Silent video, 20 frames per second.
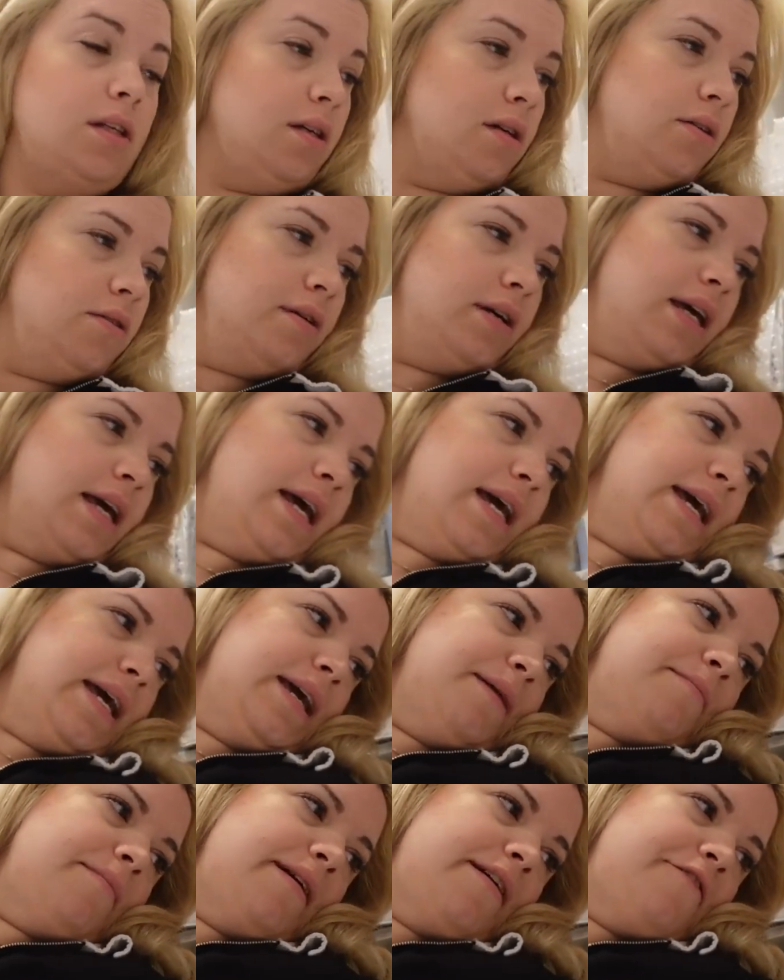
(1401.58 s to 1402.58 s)

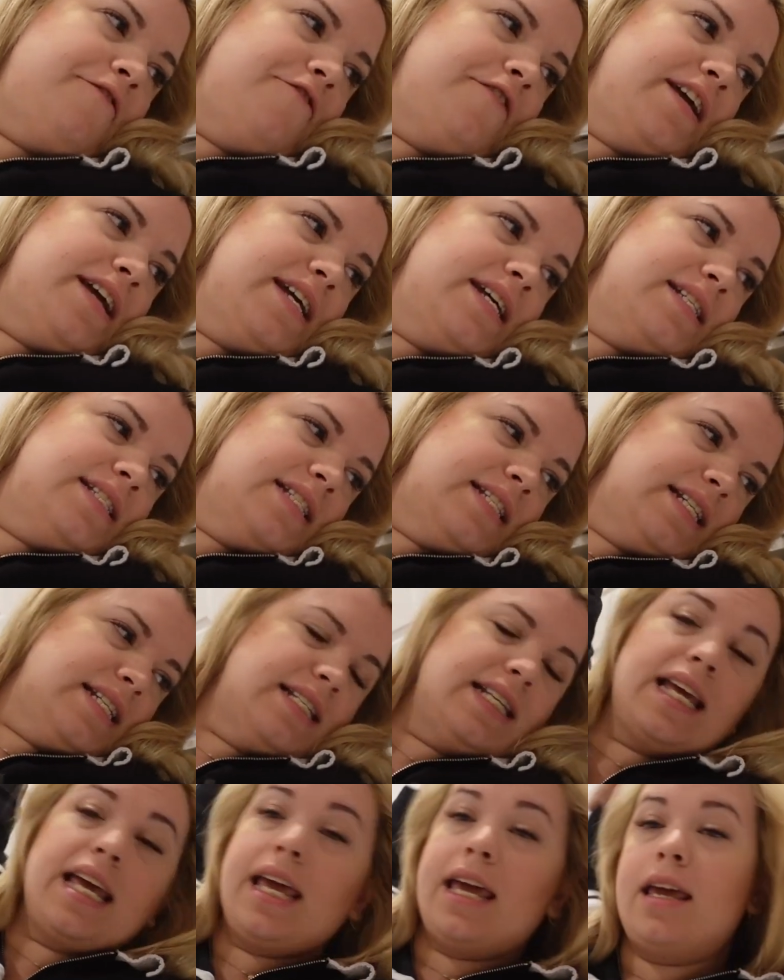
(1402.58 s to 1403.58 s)
Okay, my friends, it
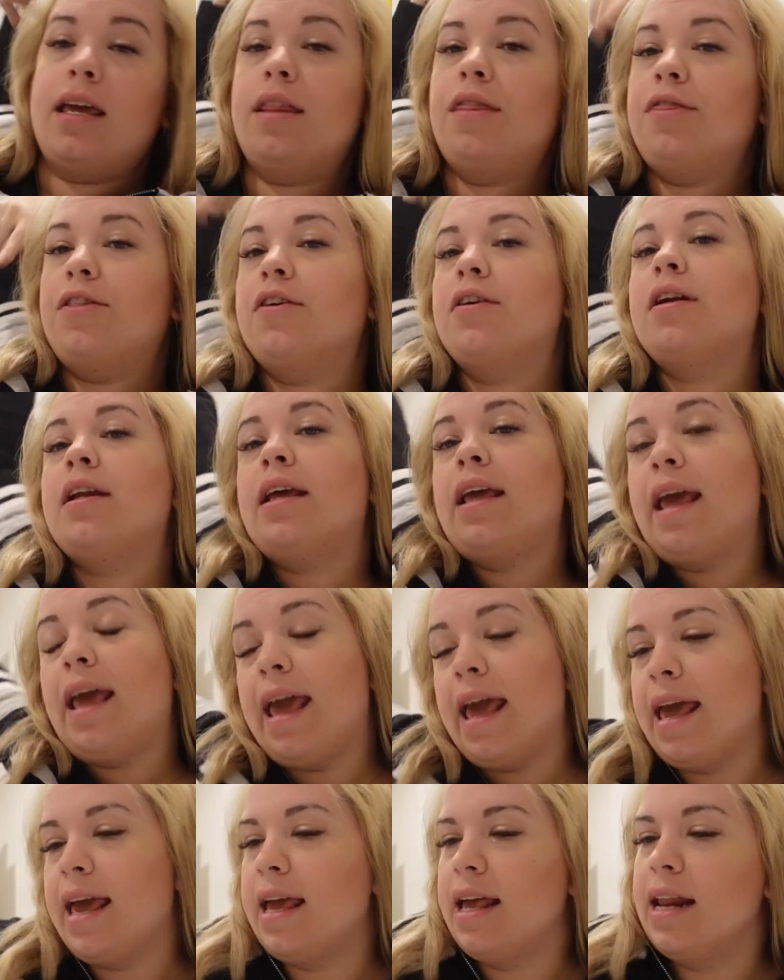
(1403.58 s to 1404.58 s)
is
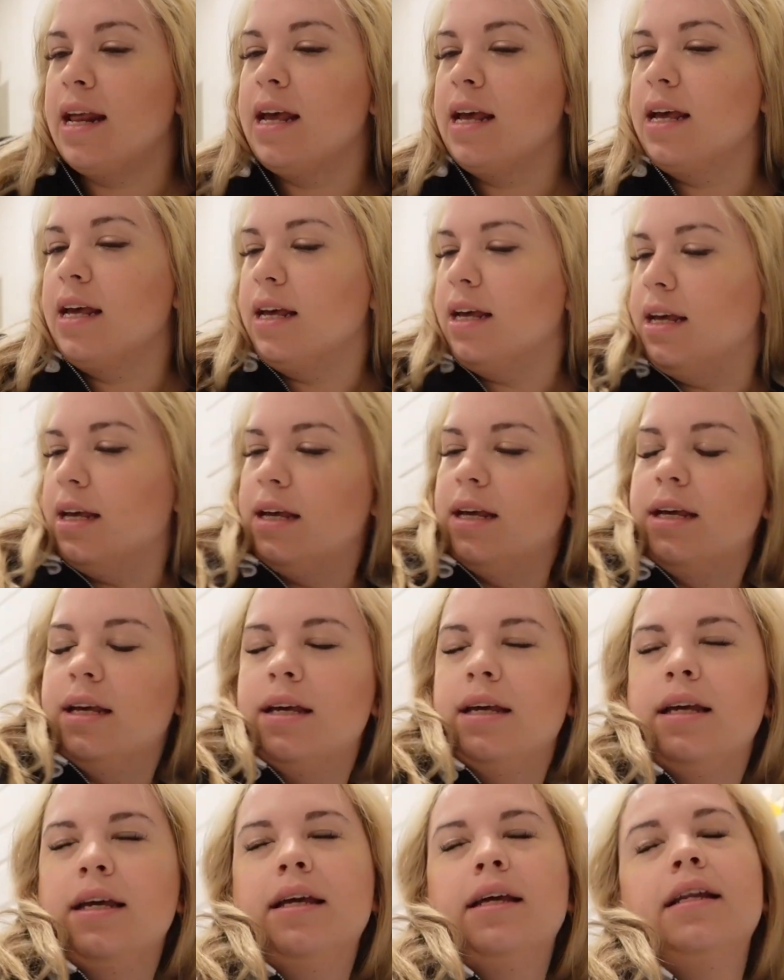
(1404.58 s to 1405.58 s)
8:38.
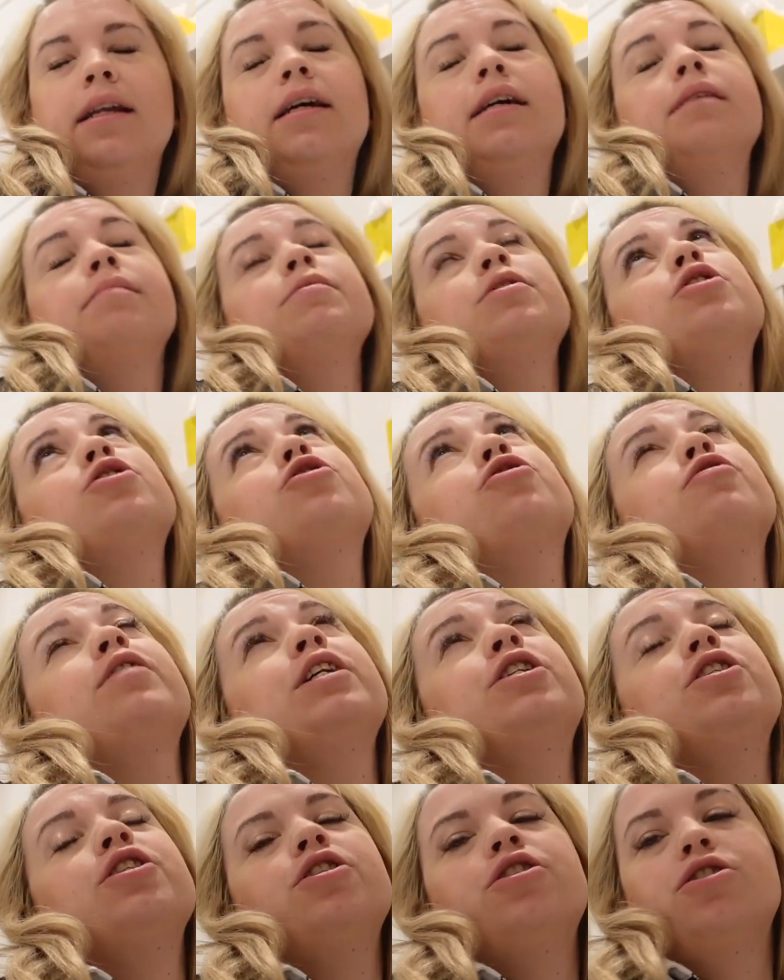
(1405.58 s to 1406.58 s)
I'm
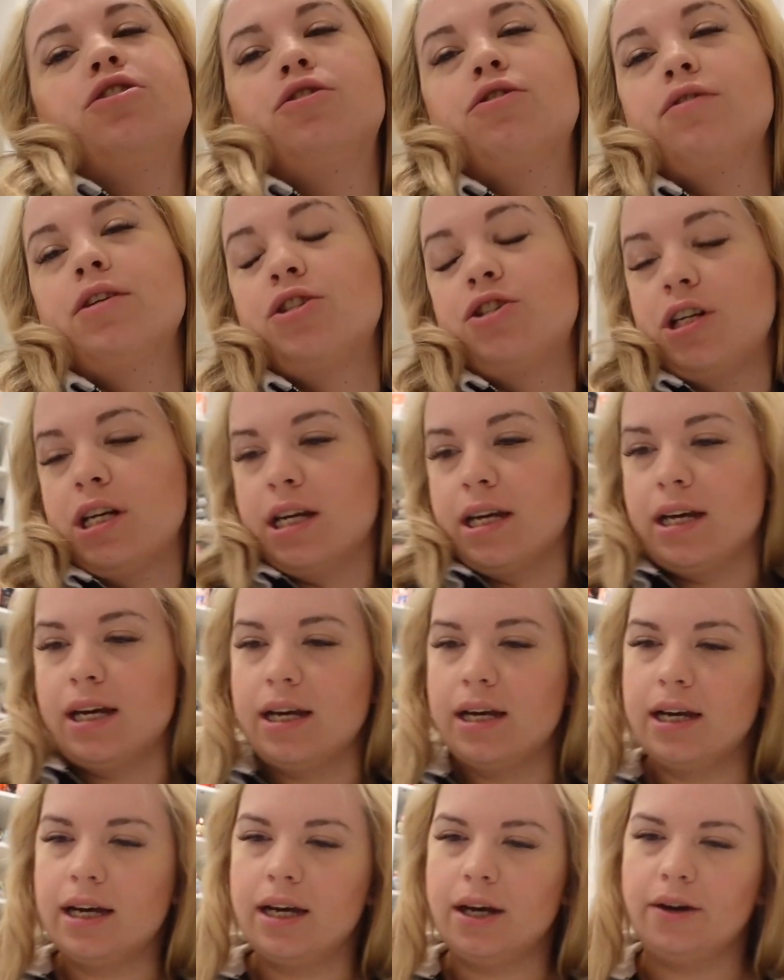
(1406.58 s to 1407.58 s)
stretchy.
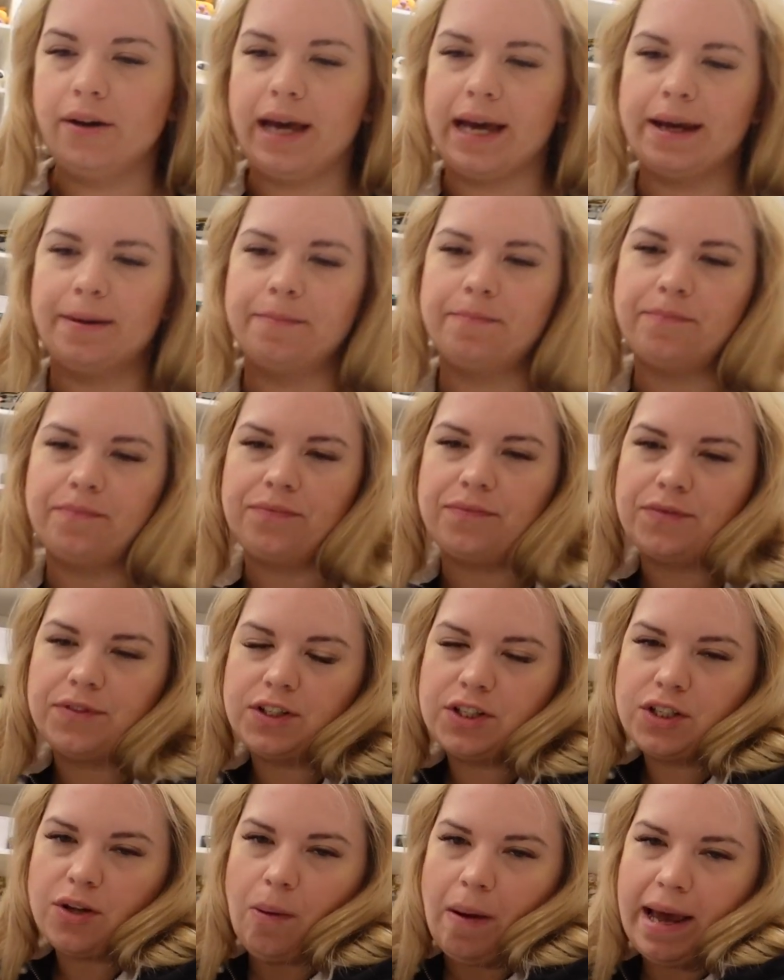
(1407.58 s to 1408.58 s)
Okay,
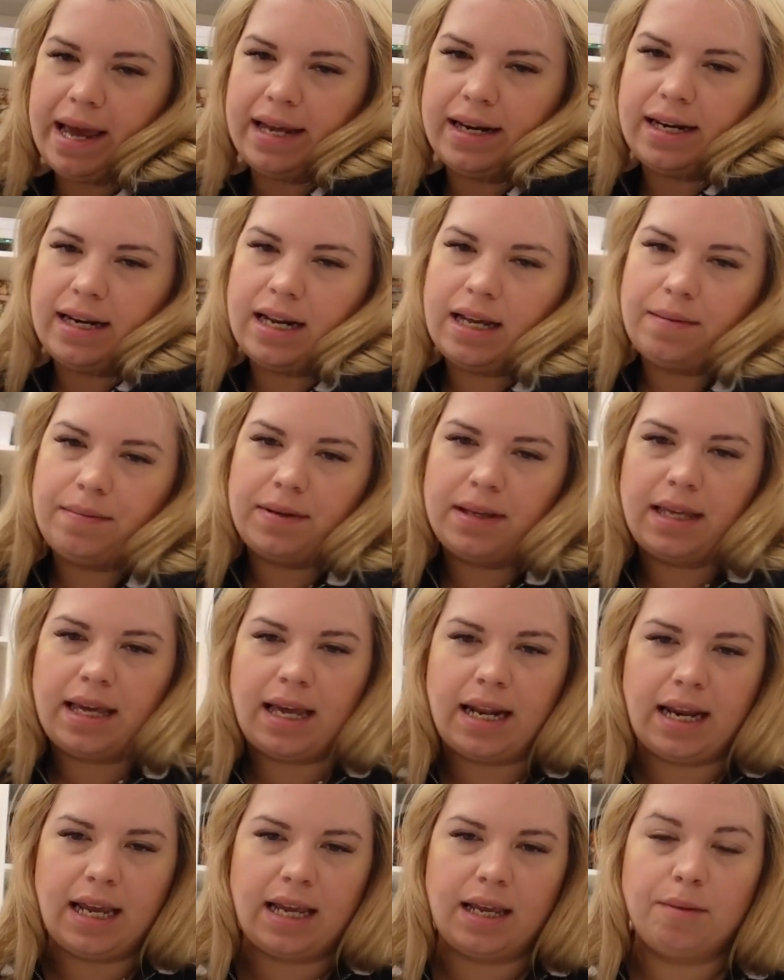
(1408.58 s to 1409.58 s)
so I ended up
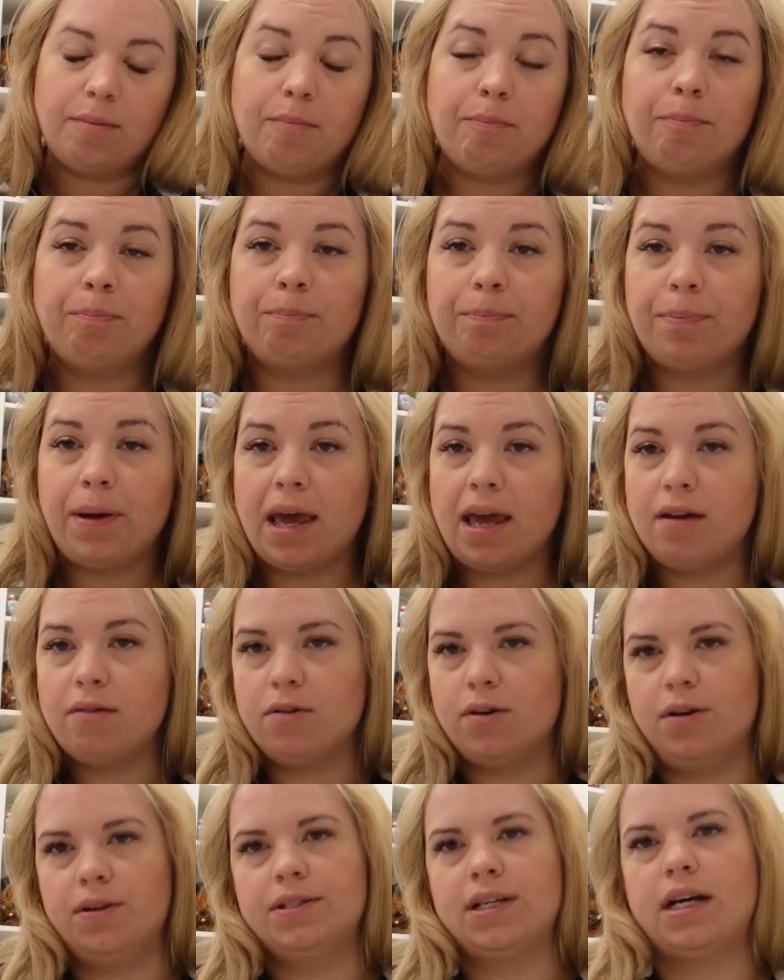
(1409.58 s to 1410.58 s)
getting
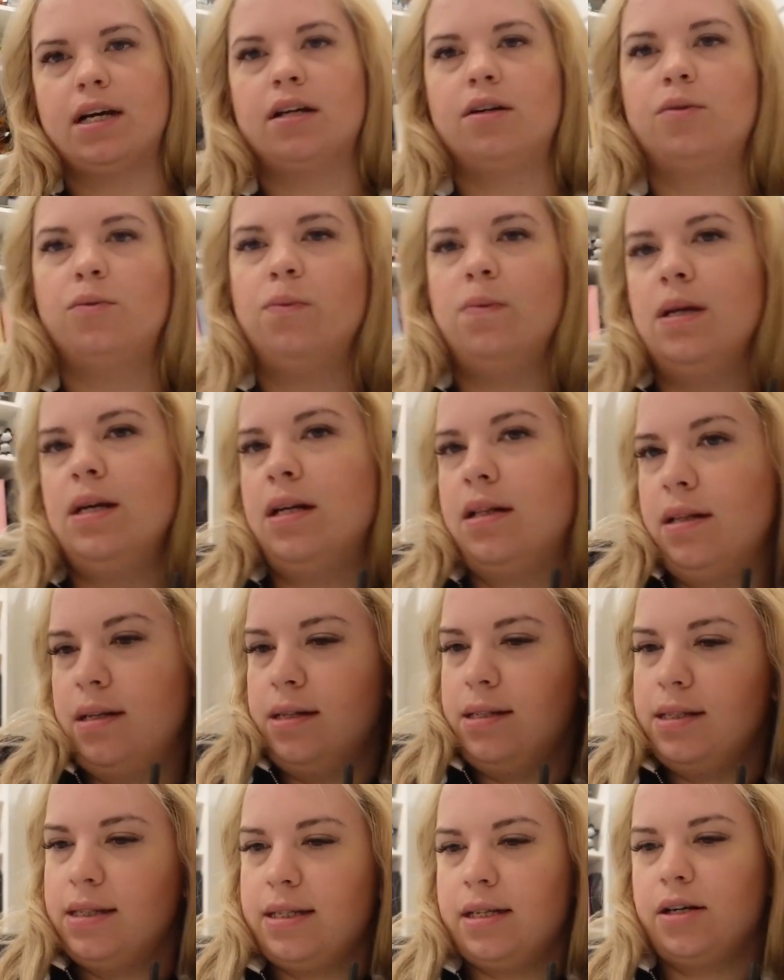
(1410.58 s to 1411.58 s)
payroll done,
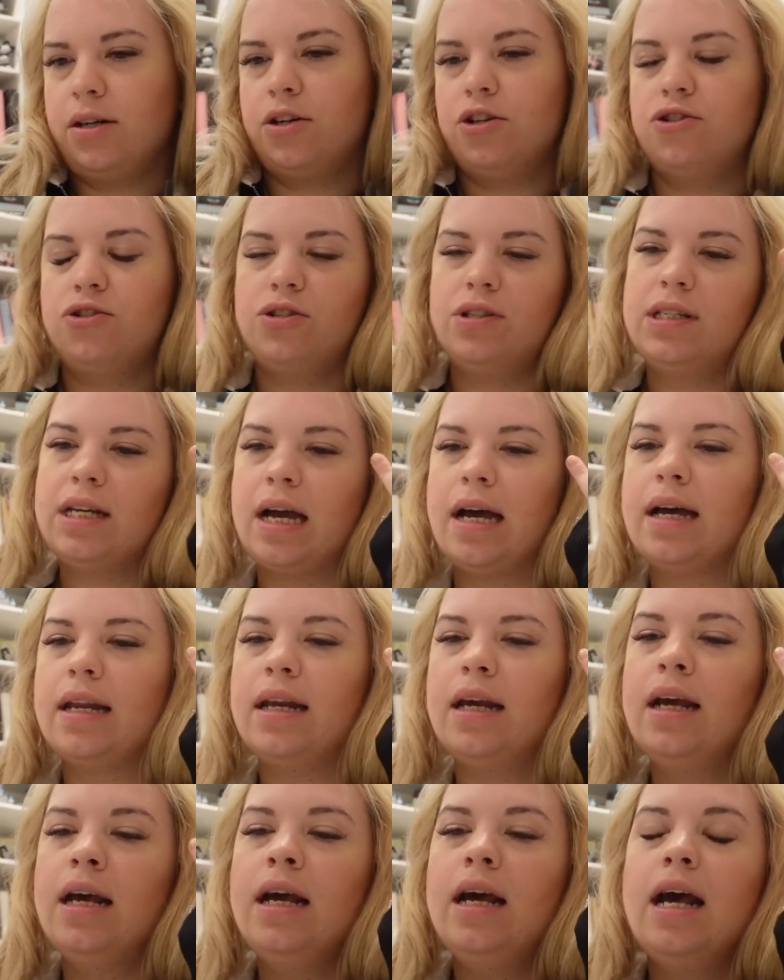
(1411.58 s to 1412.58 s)
weekly stickers done.